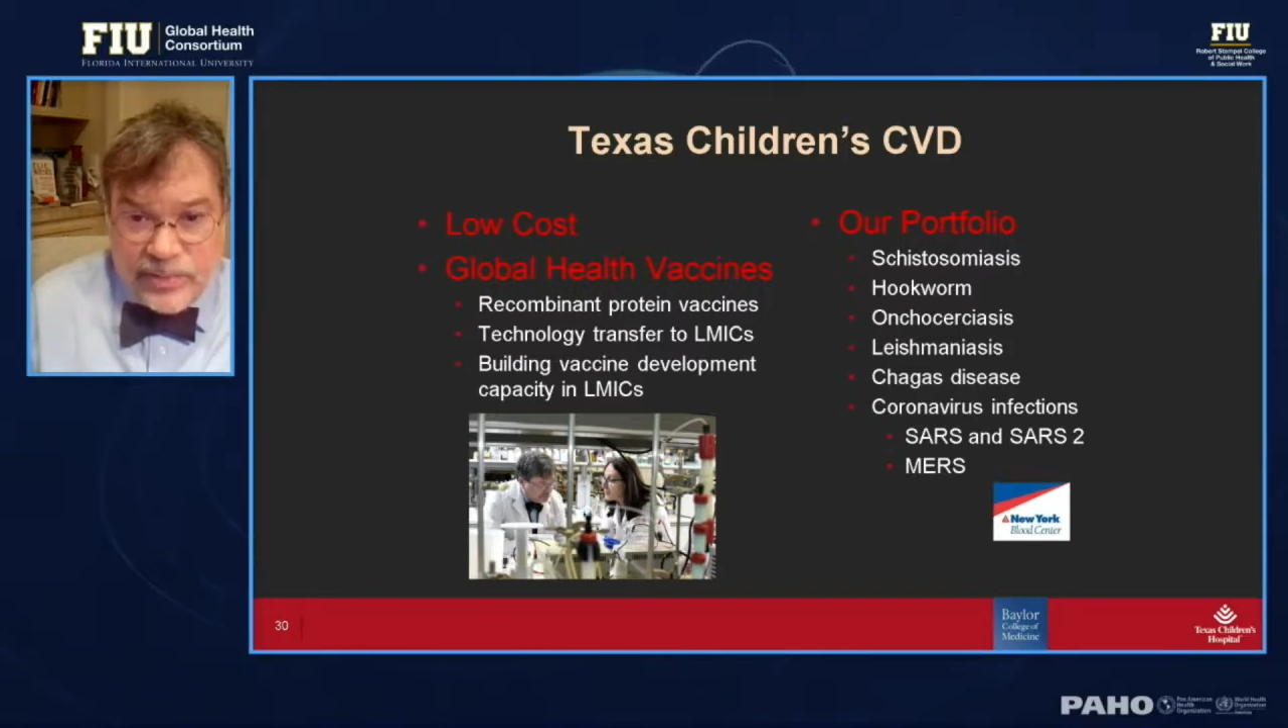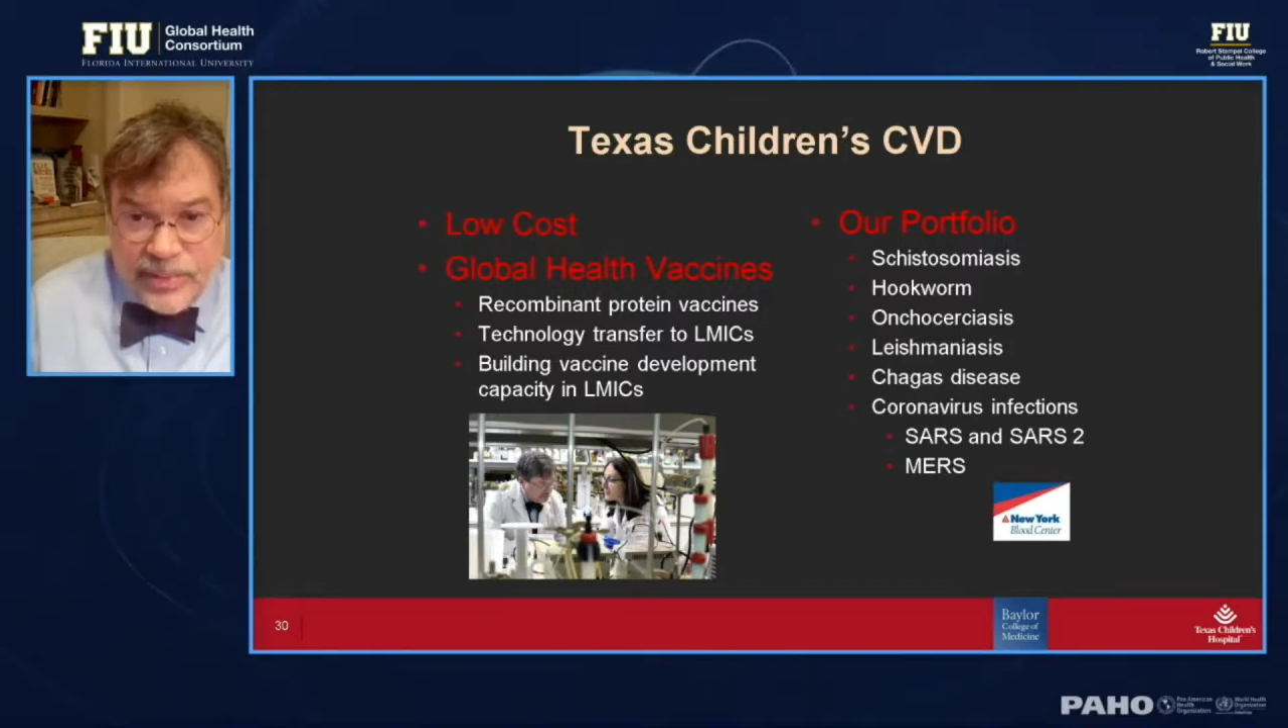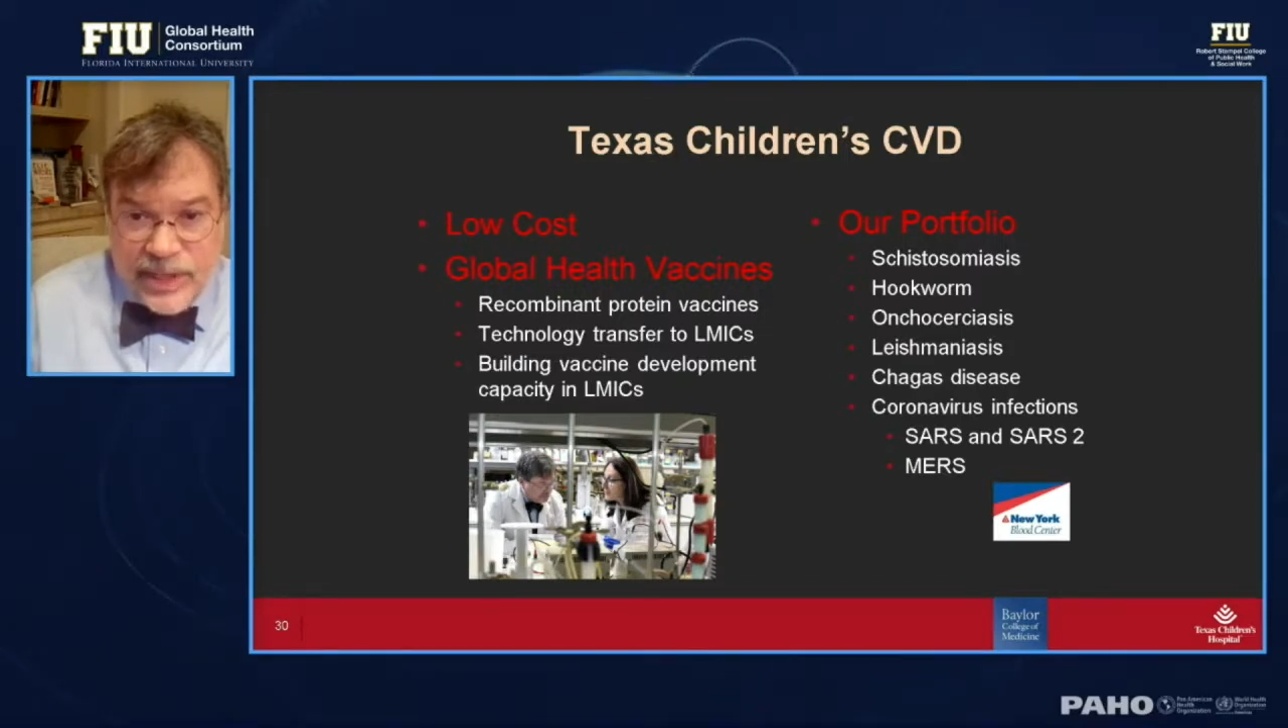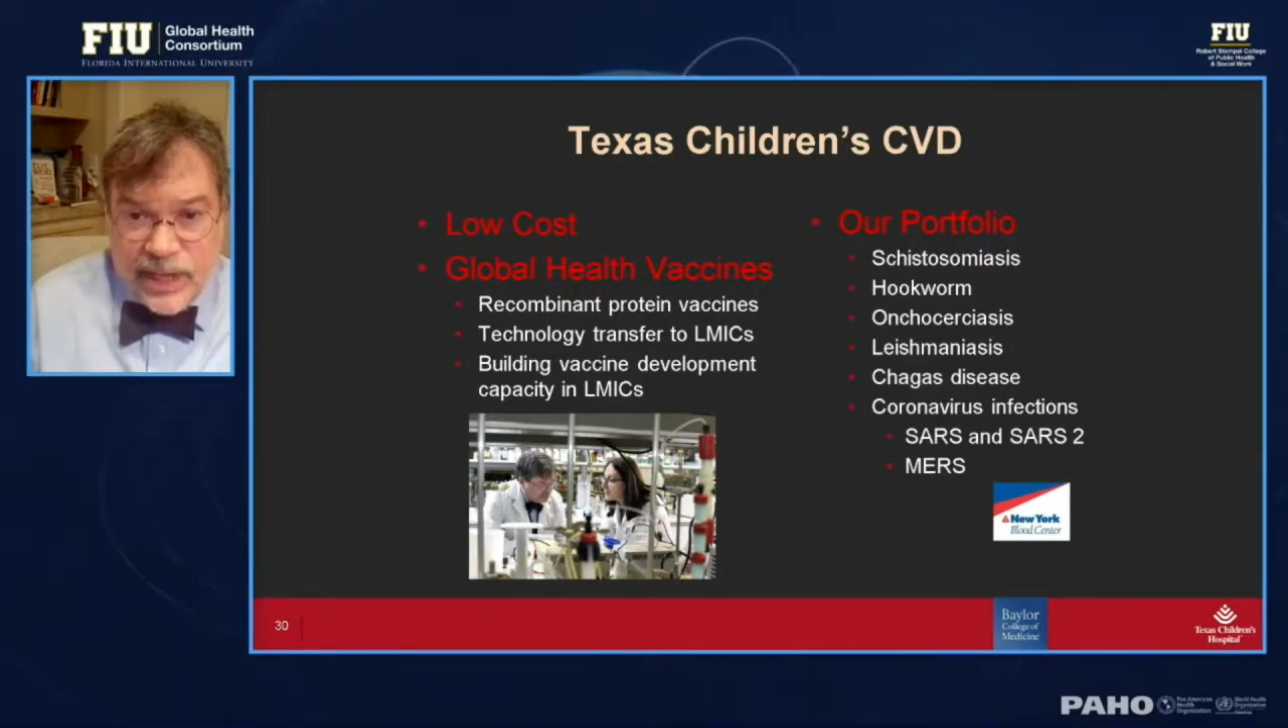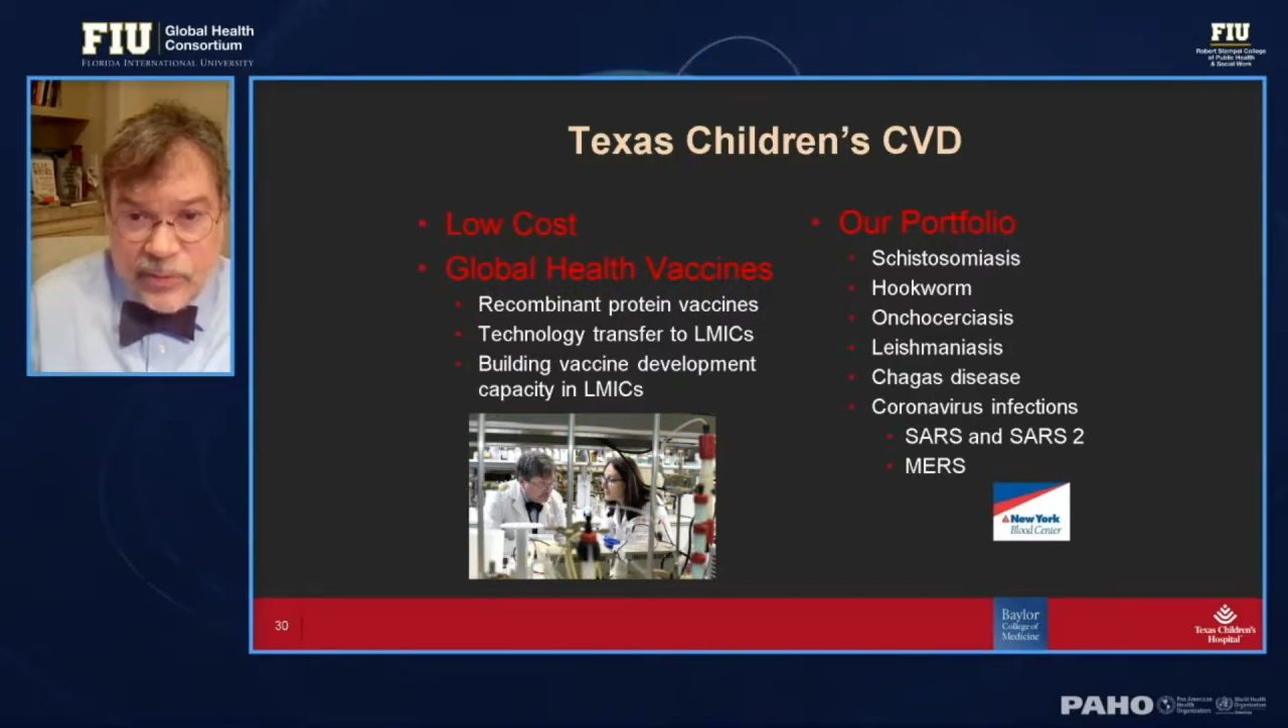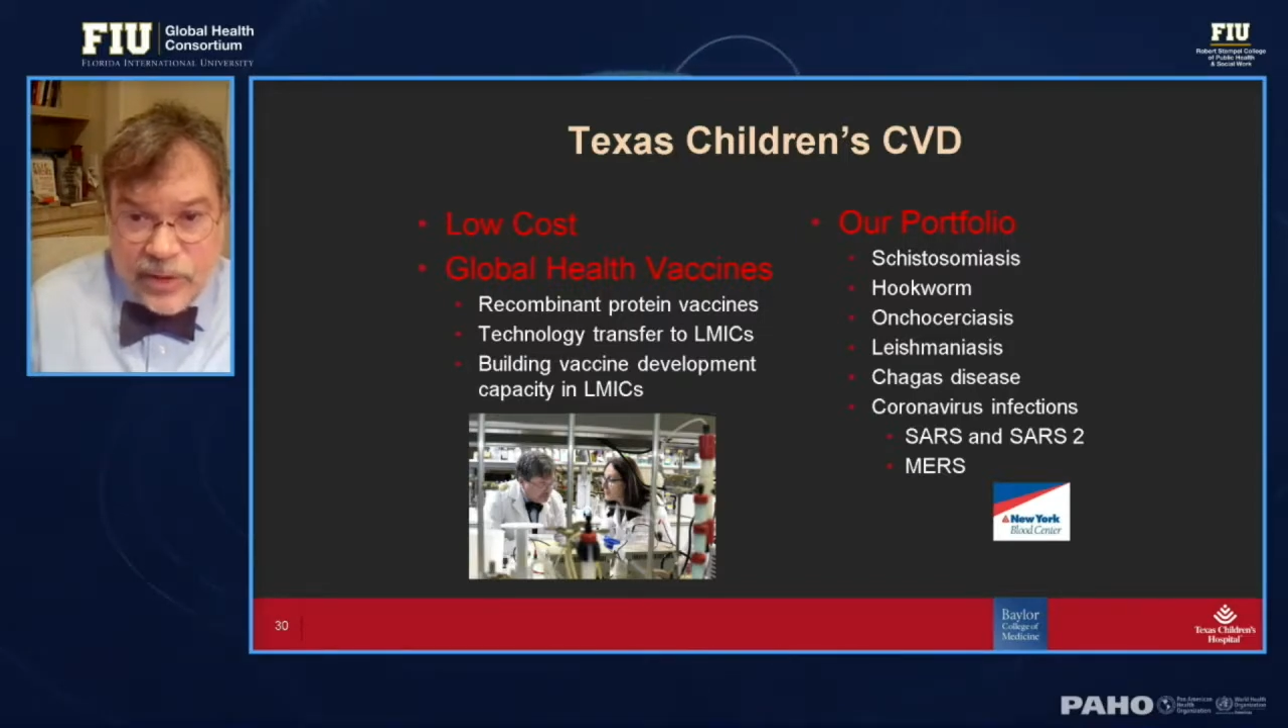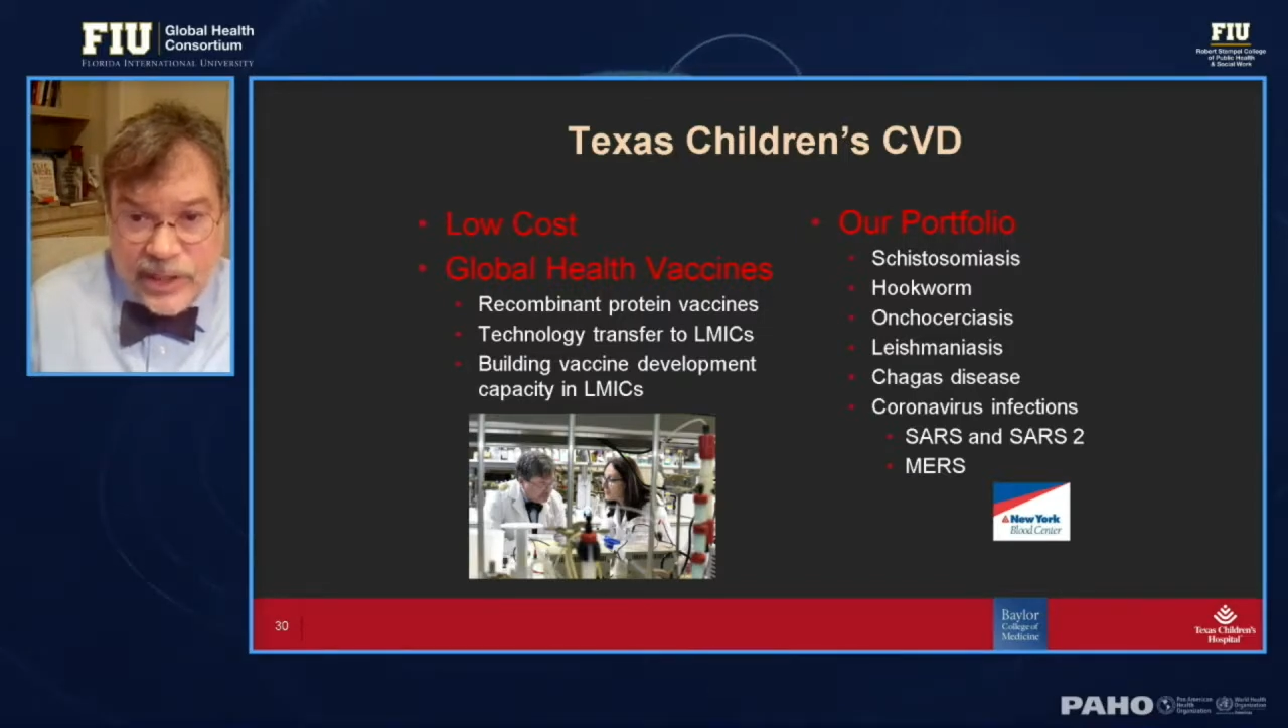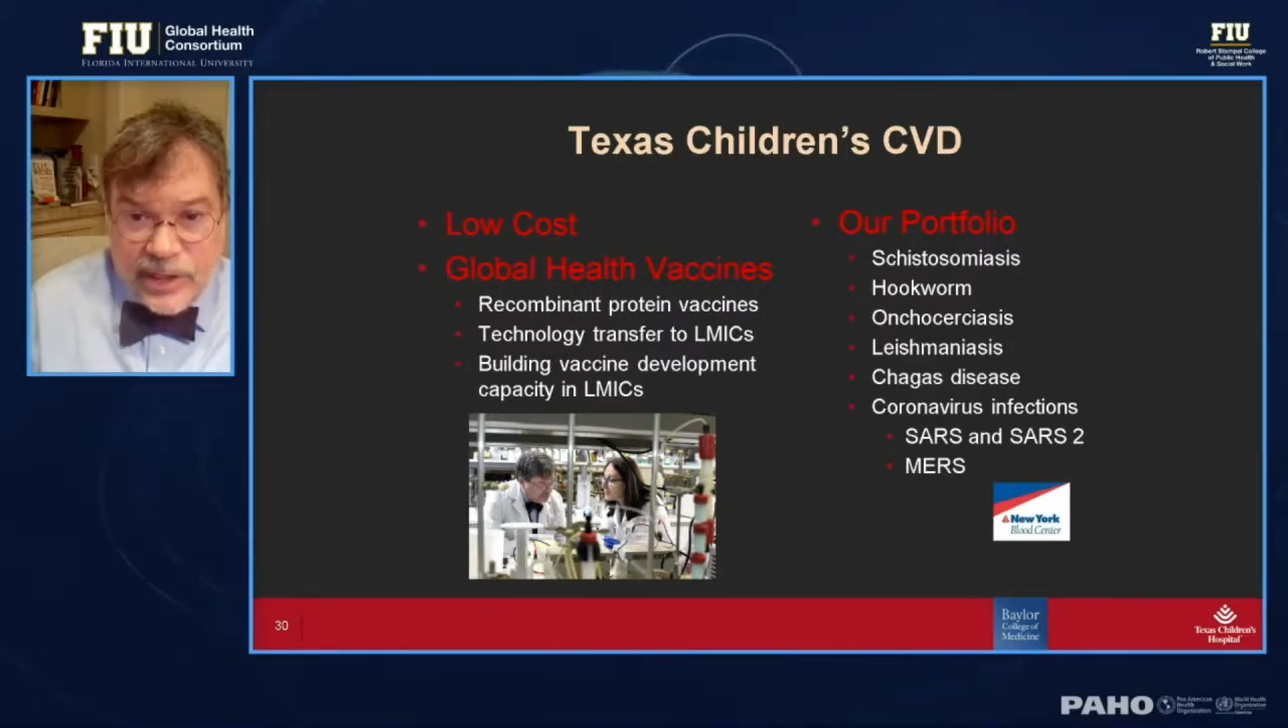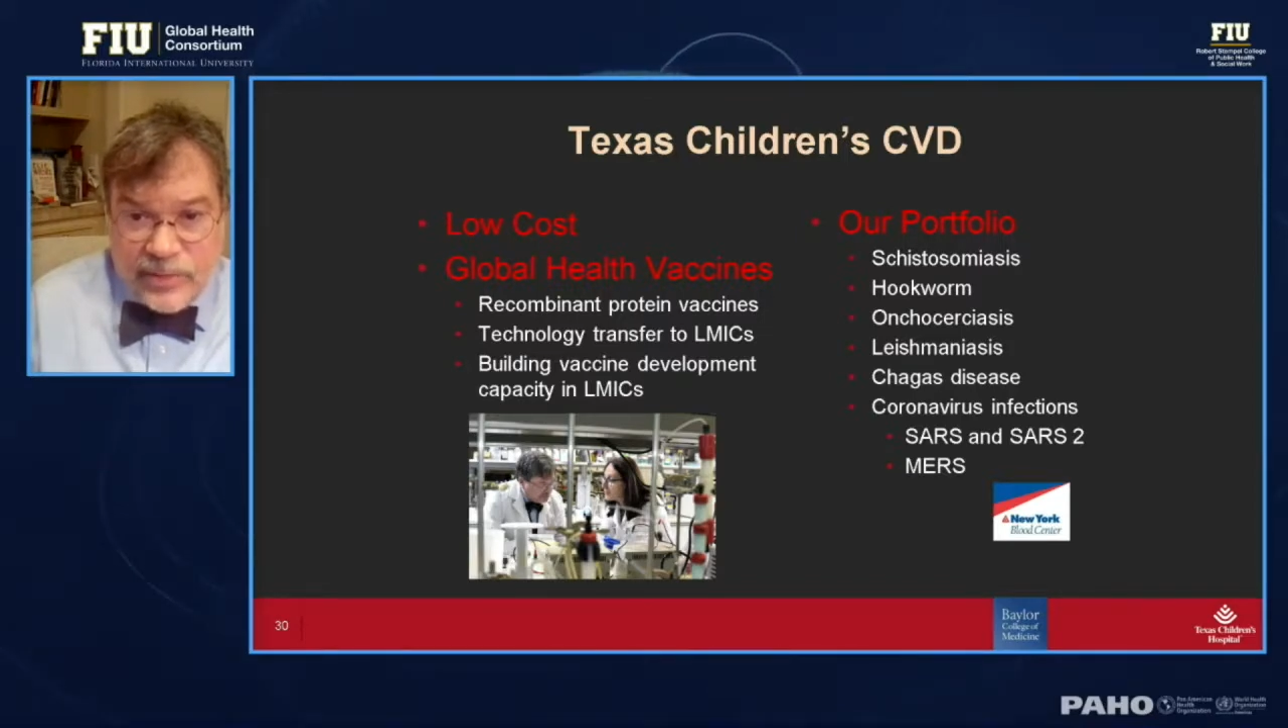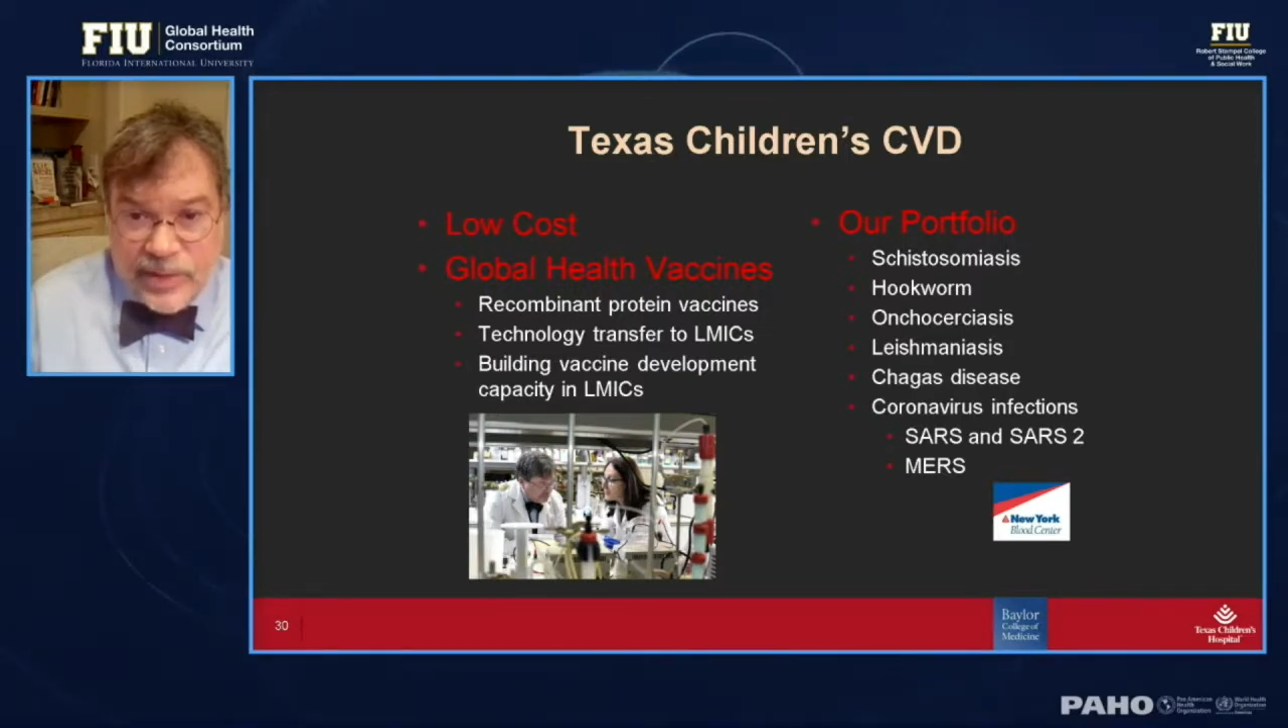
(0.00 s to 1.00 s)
began working